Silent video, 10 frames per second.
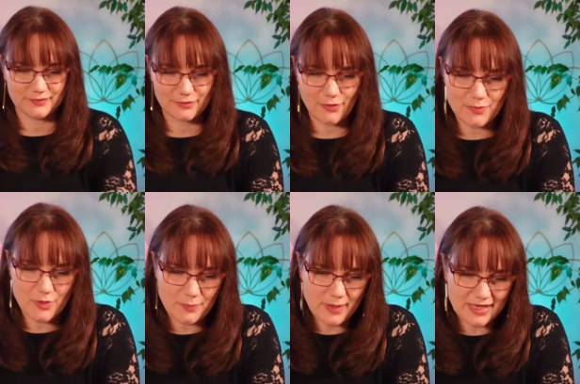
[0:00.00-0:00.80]
from
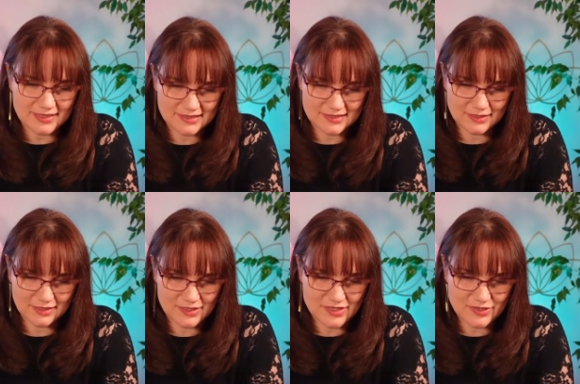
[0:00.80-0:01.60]
your past.
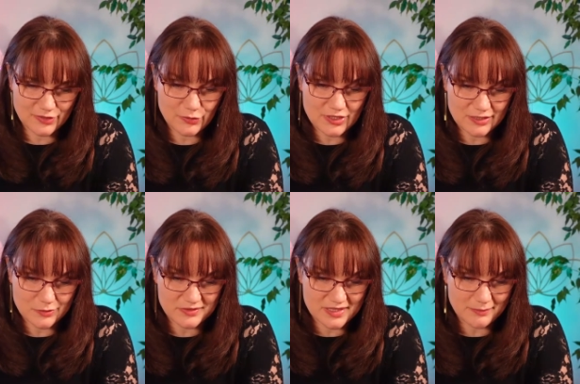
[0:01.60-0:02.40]
Either you're dealing
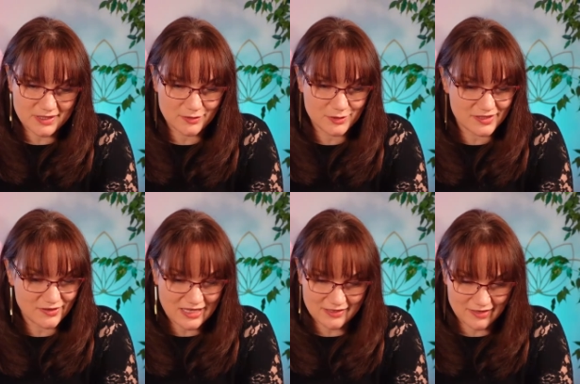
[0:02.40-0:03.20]
with somebody who is
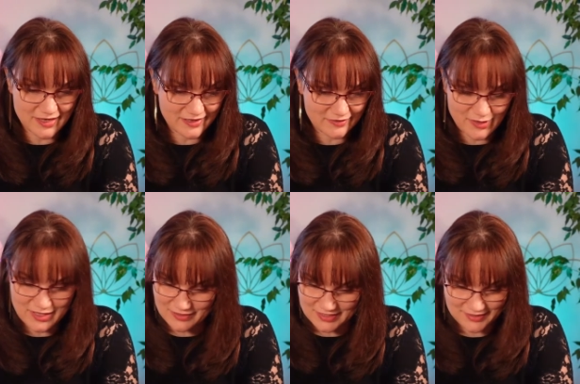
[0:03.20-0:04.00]

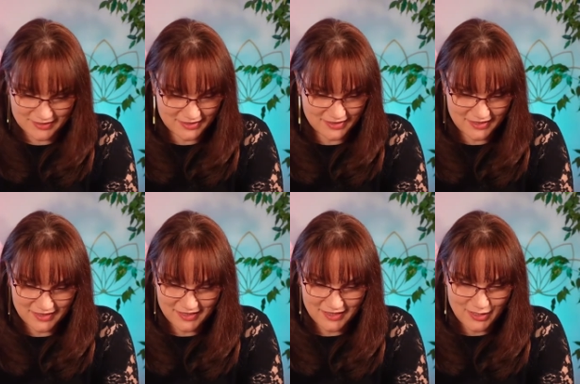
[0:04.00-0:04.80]
reckless,
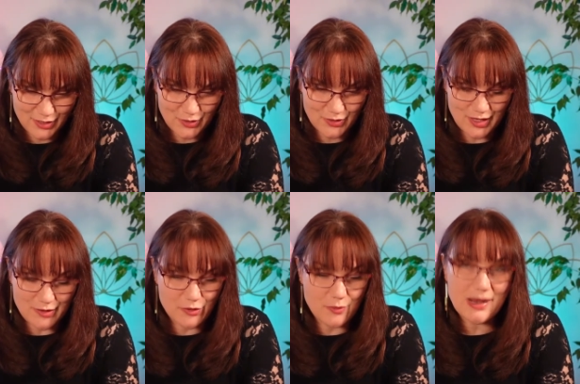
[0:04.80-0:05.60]
and
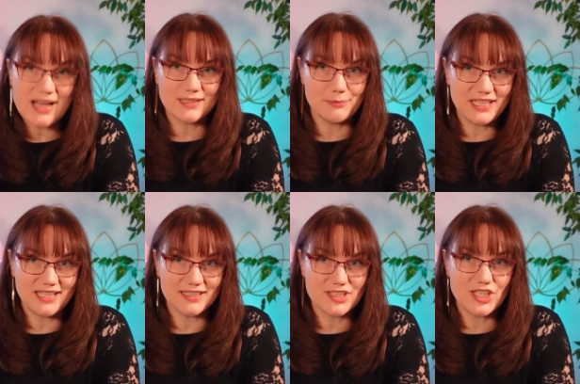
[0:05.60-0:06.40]
you might
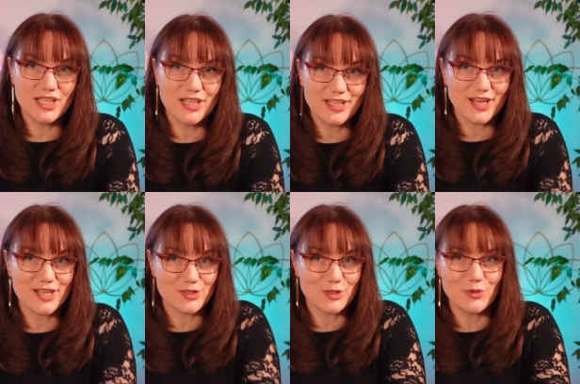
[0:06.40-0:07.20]
be still
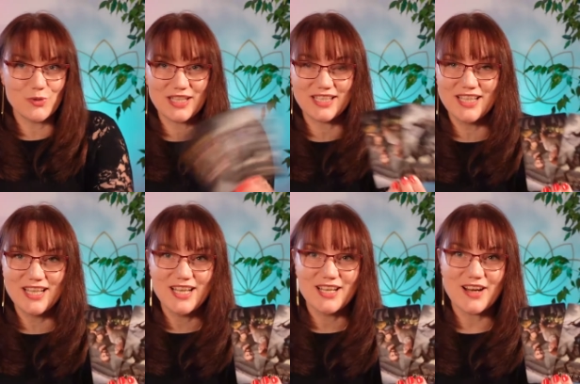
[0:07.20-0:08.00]
rescuing
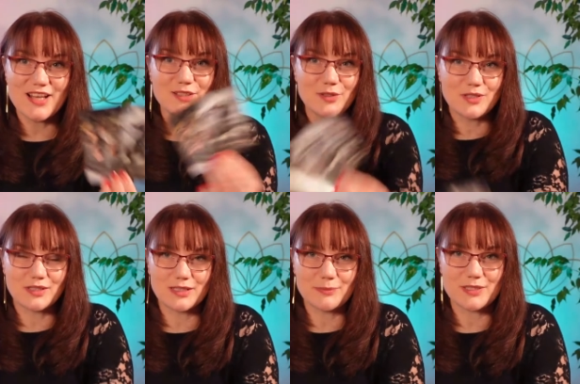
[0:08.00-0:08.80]

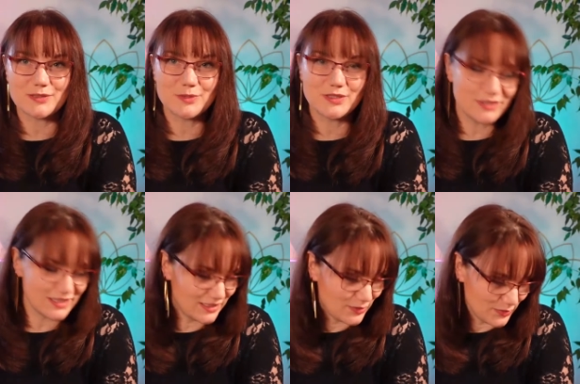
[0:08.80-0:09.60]
that person, whatever
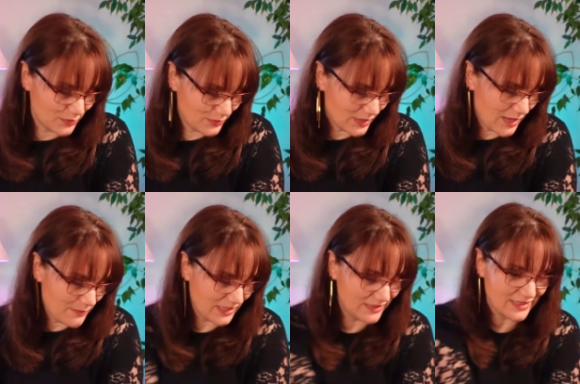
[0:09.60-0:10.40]
they do, high
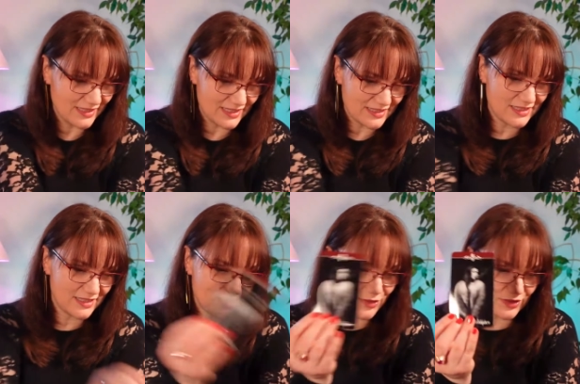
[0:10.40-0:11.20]
maintenance.
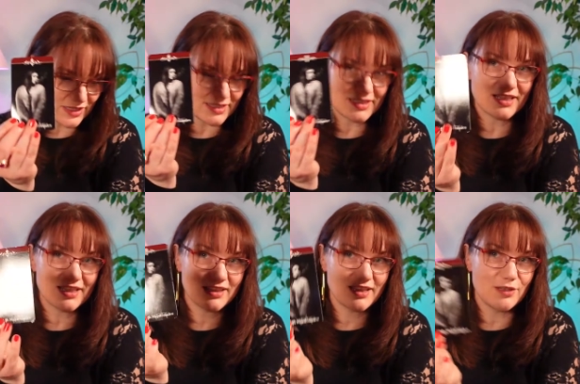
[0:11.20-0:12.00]
It's not necessarily
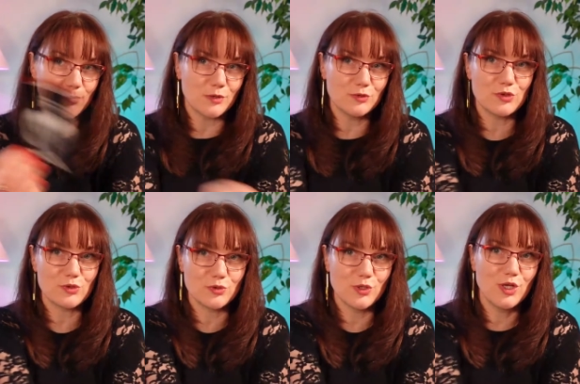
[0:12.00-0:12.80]
like they want
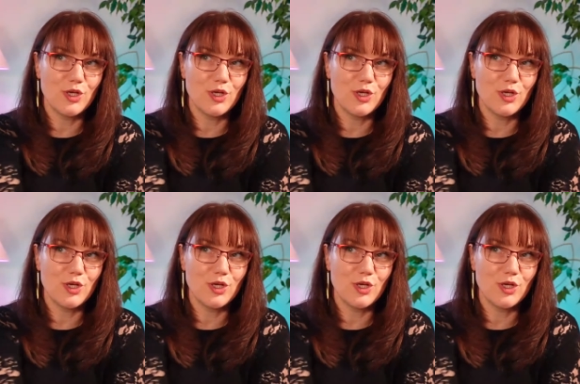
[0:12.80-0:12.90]
you